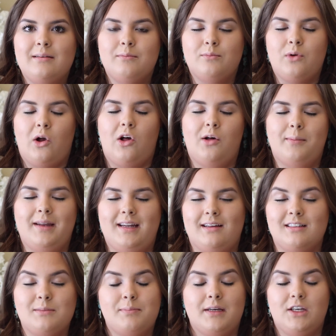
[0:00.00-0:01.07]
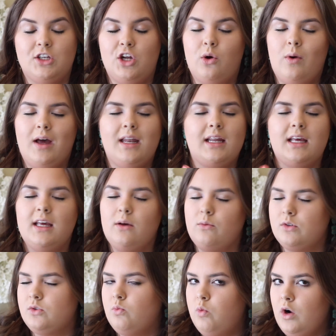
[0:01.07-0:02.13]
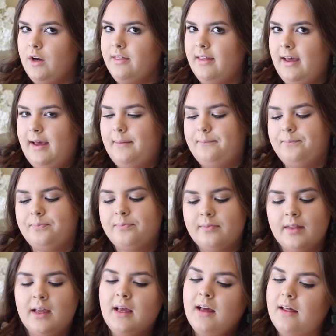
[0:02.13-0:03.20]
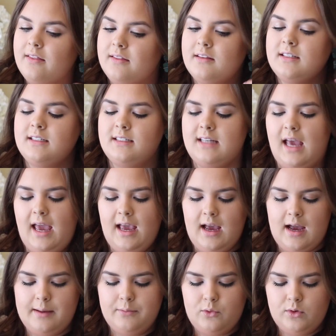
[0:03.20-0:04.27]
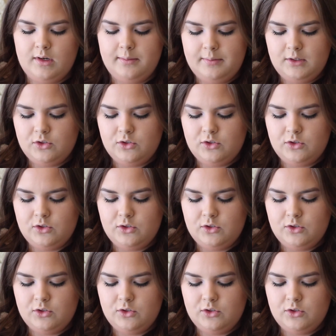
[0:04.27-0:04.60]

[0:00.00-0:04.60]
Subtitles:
Broke all my nails, but you know what? It was worth it. Today I'm going to be